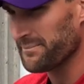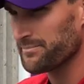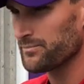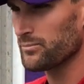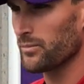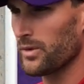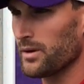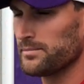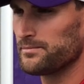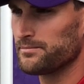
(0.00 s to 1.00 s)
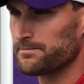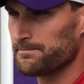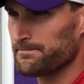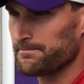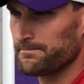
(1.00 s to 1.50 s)
vaccinated. Are you giving
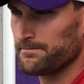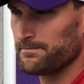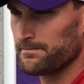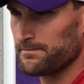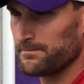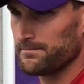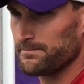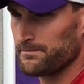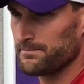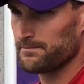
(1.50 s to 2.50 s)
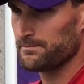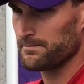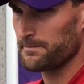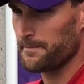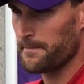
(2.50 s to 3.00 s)
consideration to being
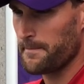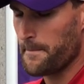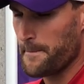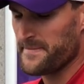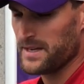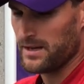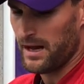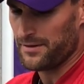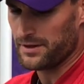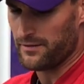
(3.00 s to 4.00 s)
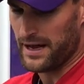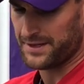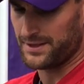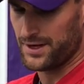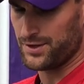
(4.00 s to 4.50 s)
vaccinated? I think the
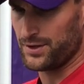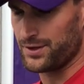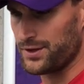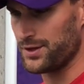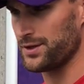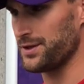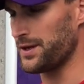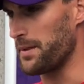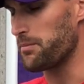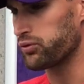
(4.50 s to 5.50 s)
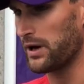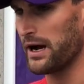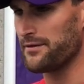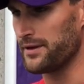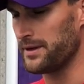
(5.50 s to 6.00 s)
vaccination decision is a
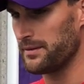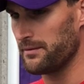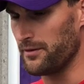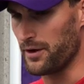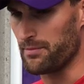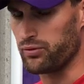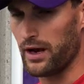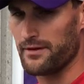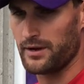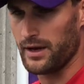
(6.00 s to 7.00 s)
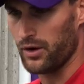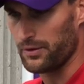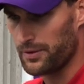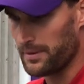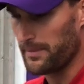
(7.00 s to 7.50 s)
private, very private
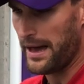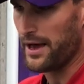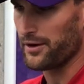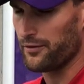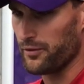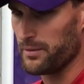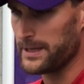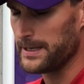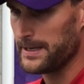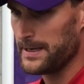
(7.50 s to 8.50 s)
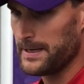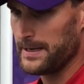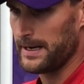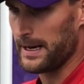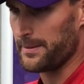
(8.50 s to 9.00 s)
health matter for me,
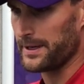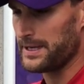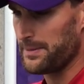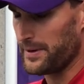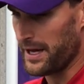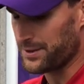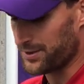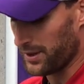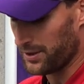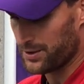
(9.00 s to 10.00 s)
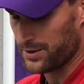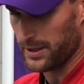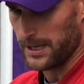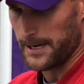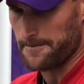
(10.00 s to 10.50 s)
and I'm going to keep it as such.
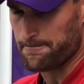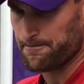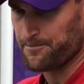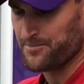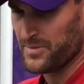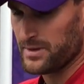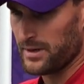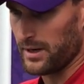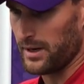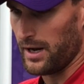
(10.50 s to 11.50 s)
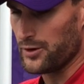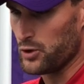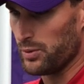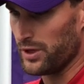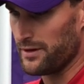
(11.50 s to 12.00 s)
I
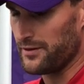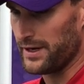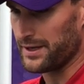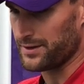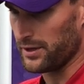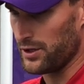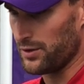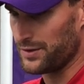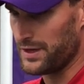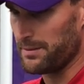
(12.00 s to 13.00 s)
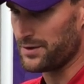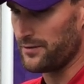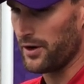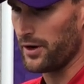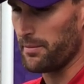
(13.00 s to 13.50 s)
do believe that as a leader of the team, it's
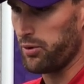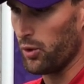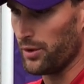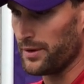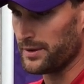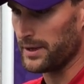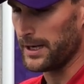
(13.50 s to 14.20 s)
very important